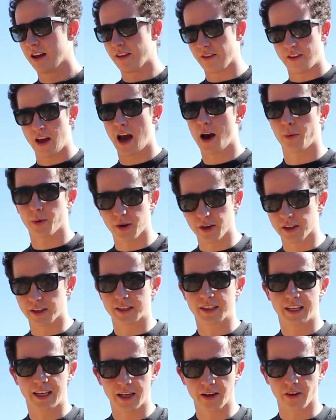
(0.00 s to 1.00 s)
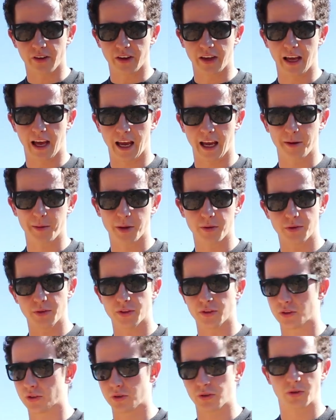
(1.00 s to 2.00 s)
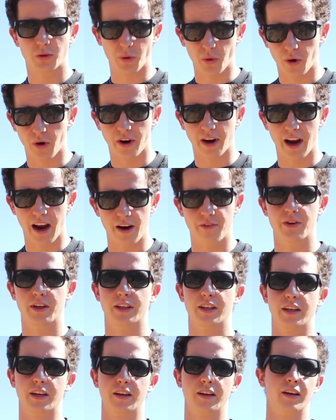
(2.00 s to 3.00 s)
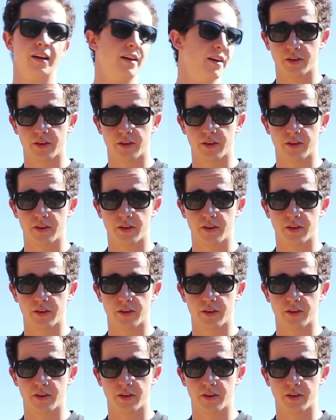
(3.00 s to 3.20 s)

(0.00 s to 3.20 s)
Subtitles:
That would kill the game. It would destroy everything.